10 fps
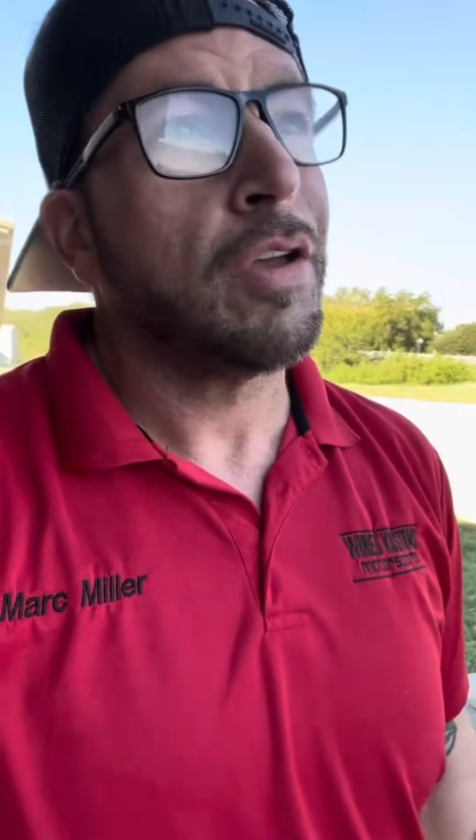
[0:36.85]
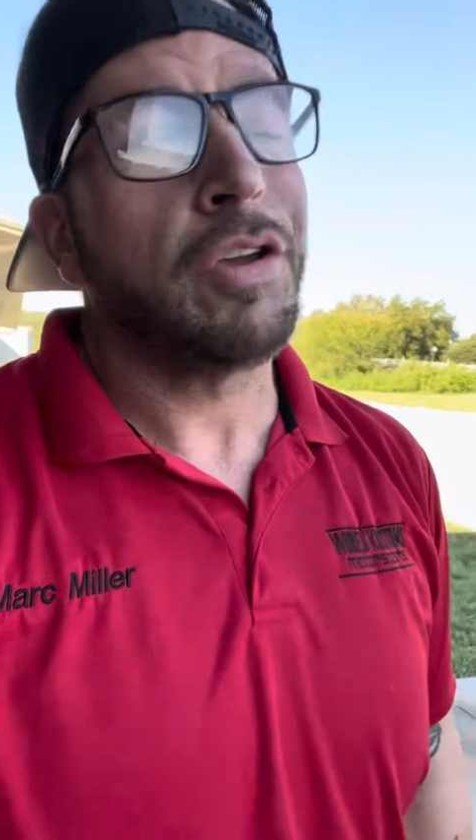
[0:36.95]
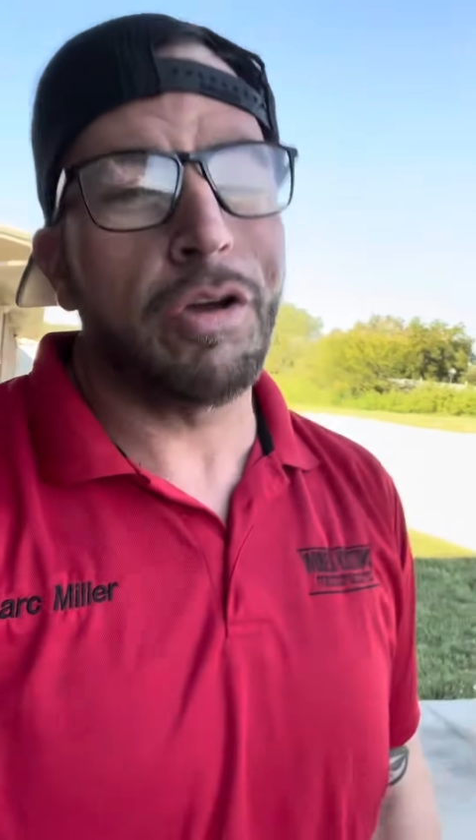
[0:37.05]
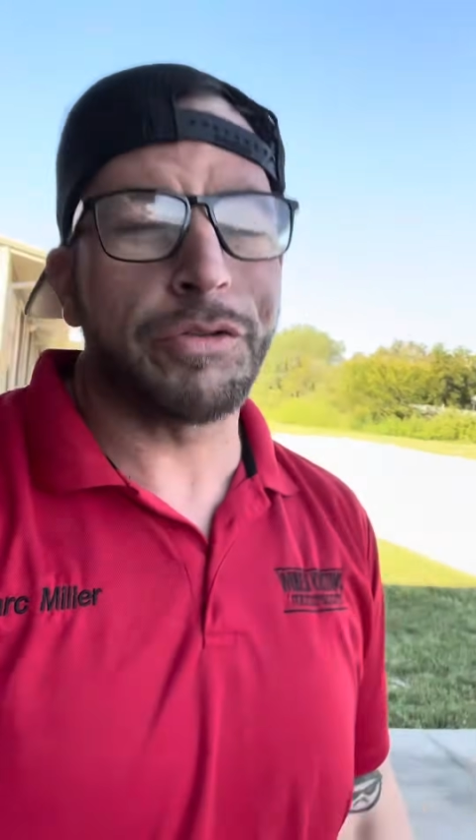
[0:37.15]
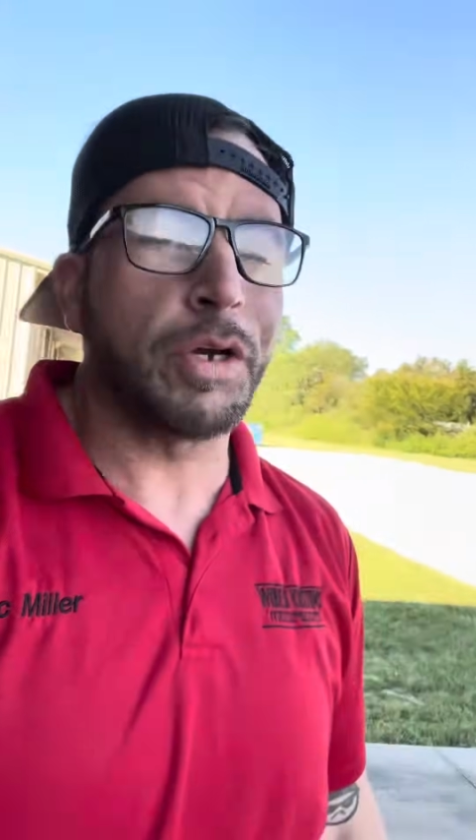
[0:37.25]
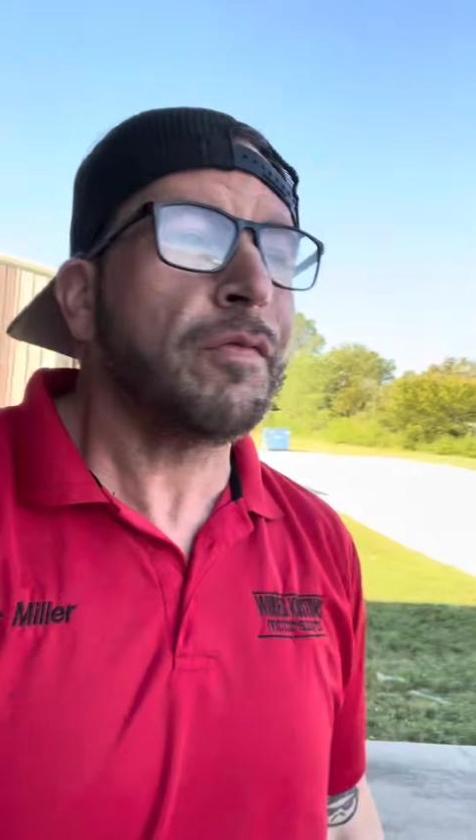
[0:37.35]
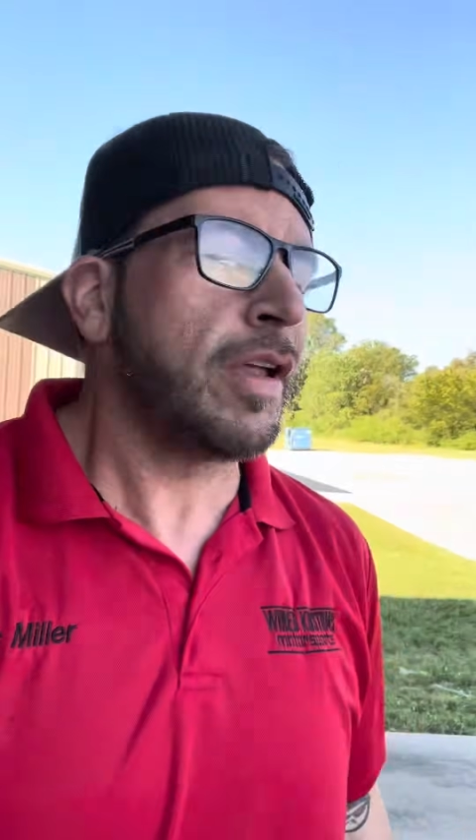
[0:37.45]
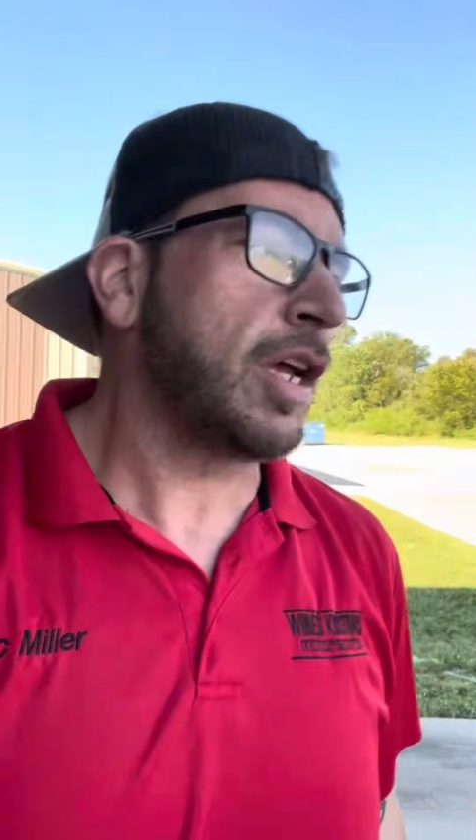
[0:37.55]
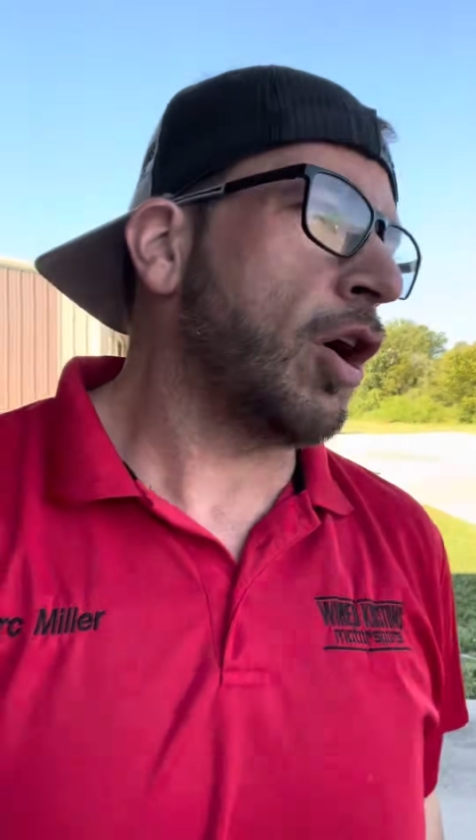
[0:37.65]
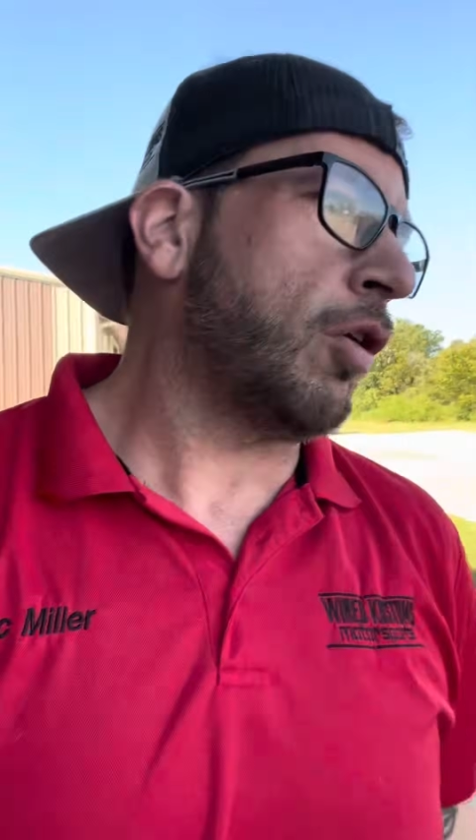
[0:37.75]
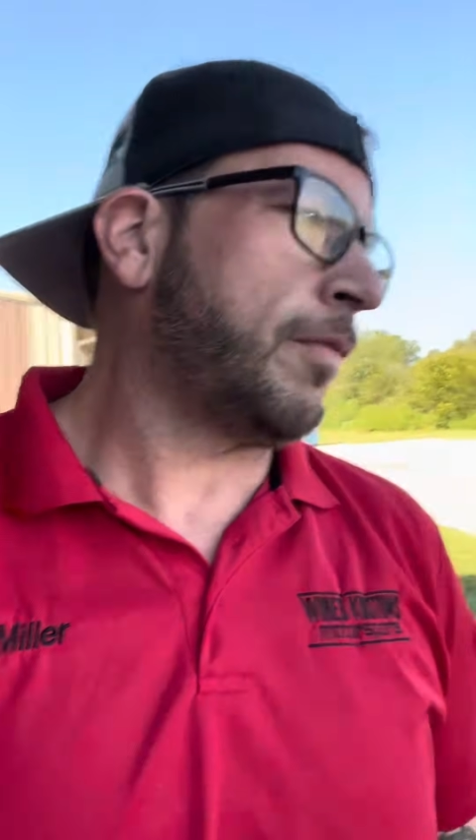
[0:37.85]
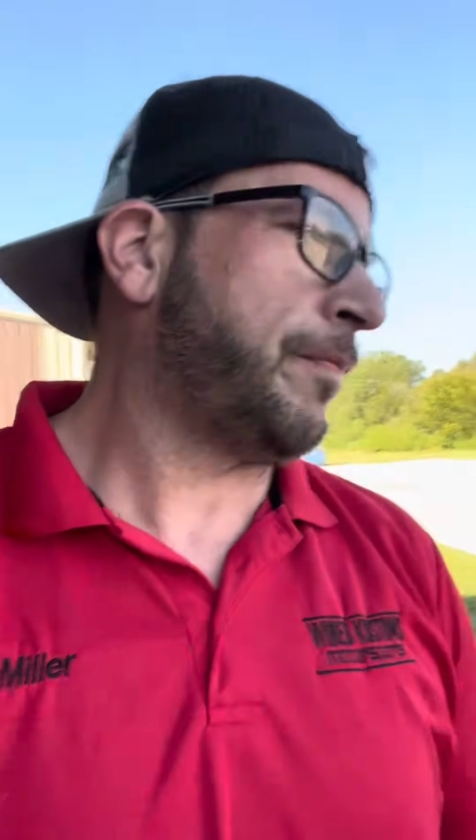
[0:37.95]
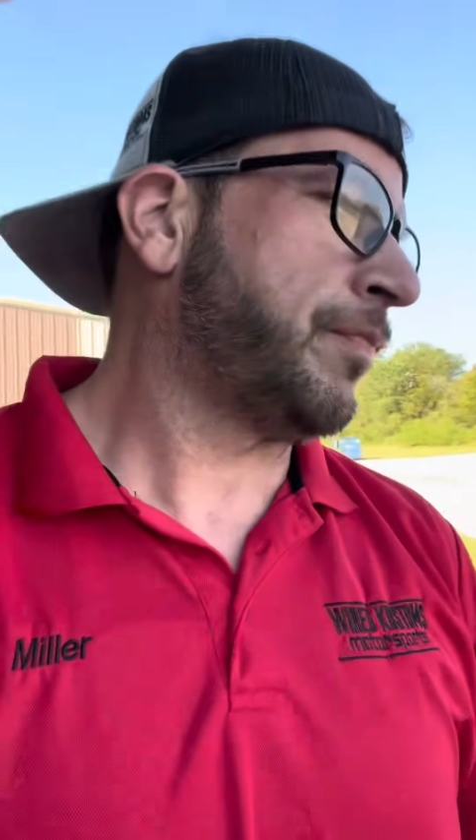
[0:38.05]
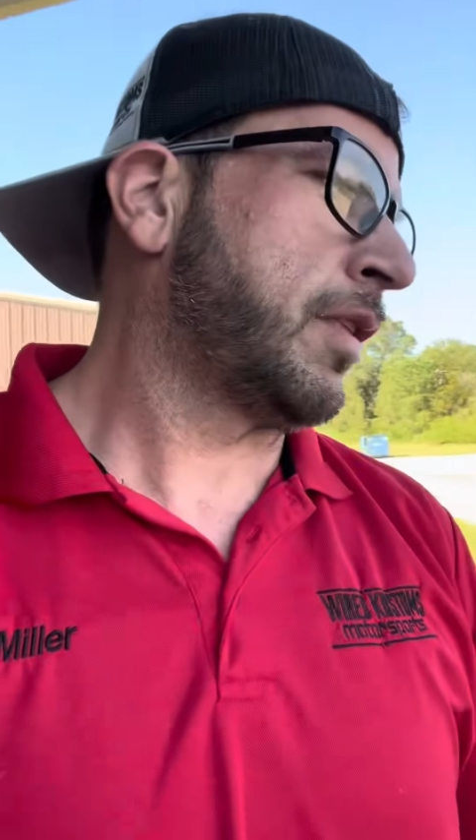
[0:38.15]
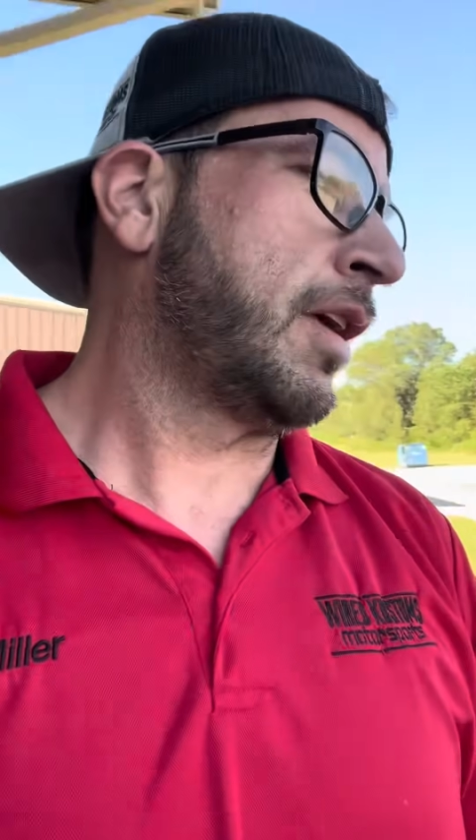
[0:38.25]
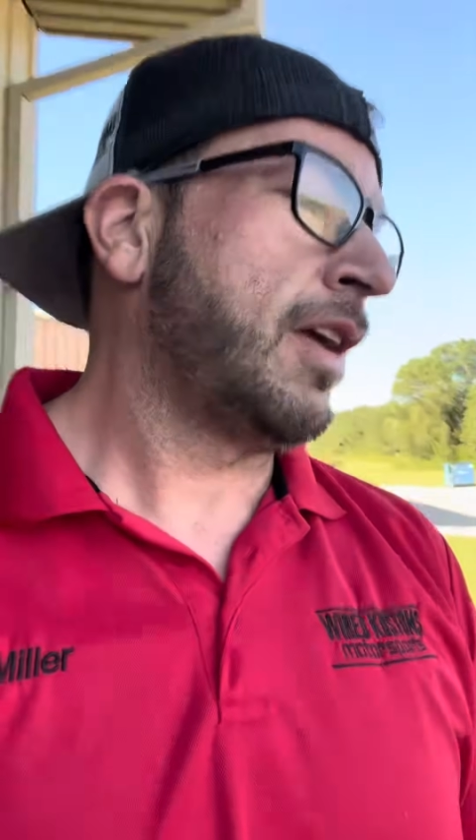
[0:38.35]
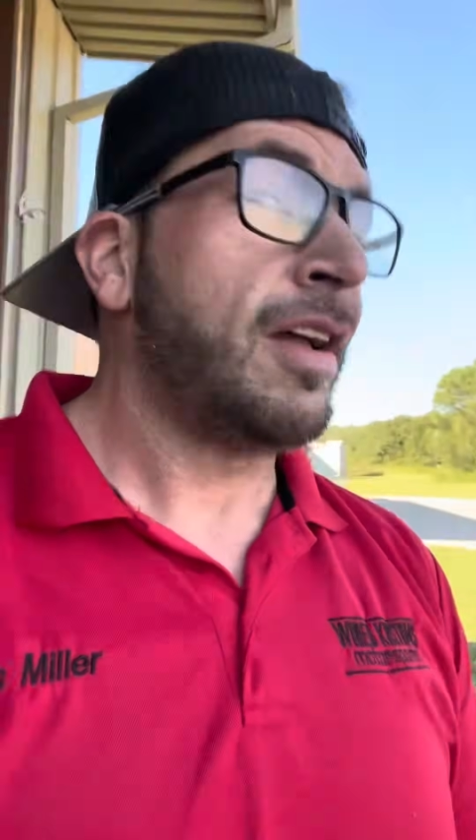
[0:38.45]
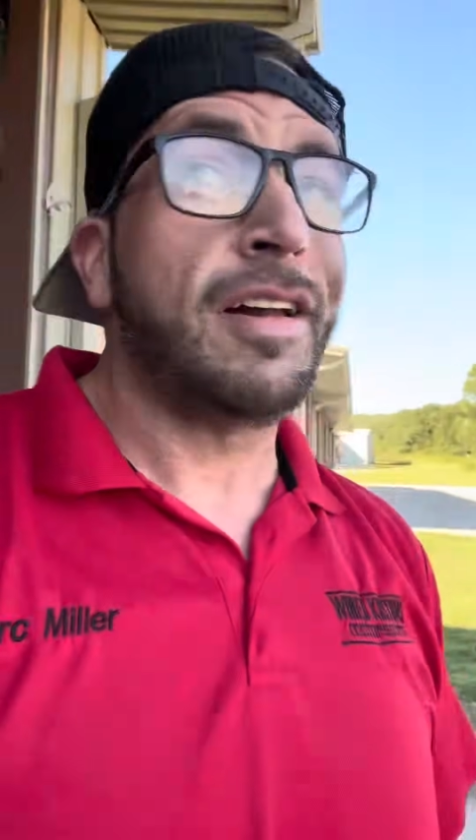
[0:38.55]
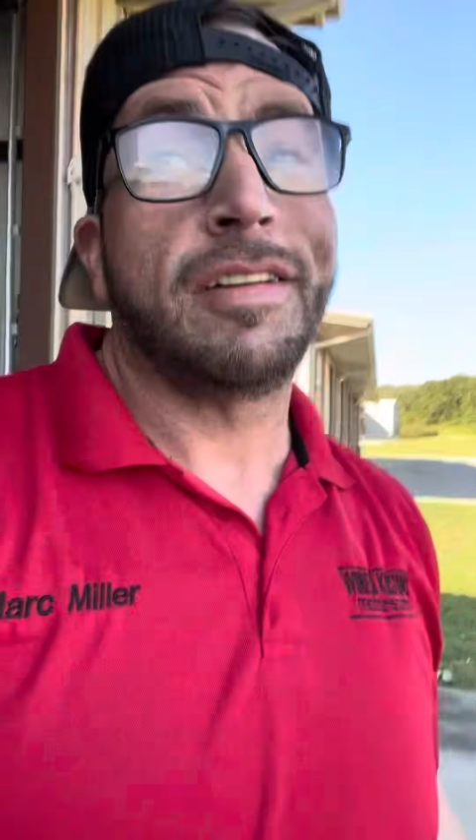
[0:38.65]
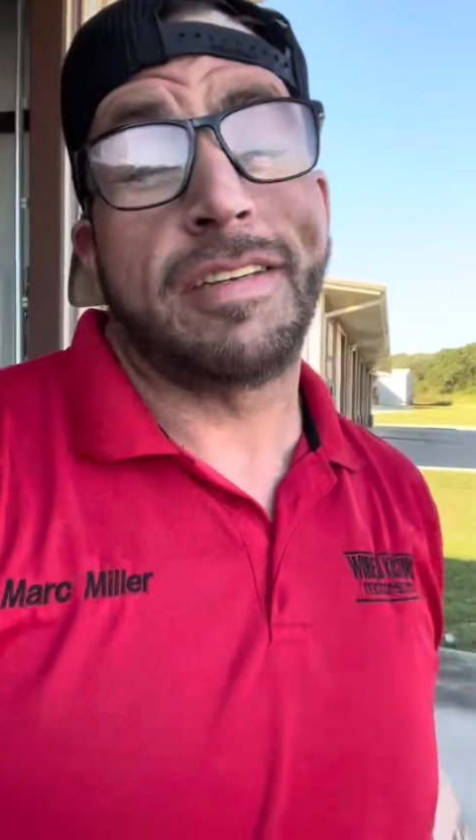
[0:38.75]
YouTube video
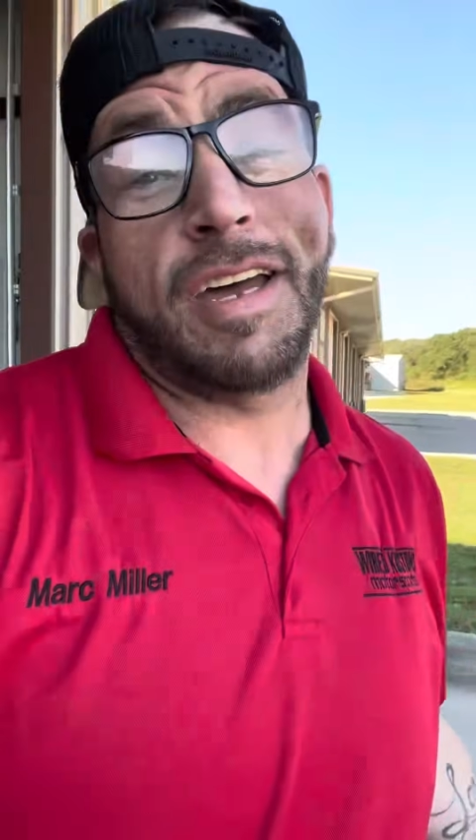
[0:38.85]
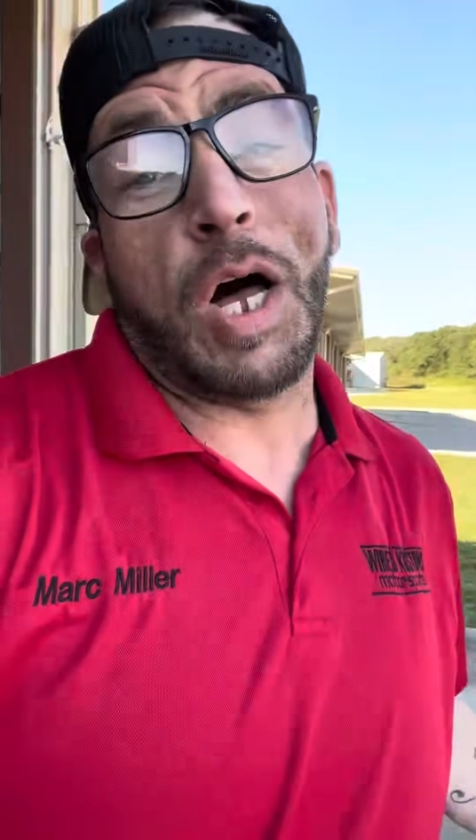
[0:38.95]
to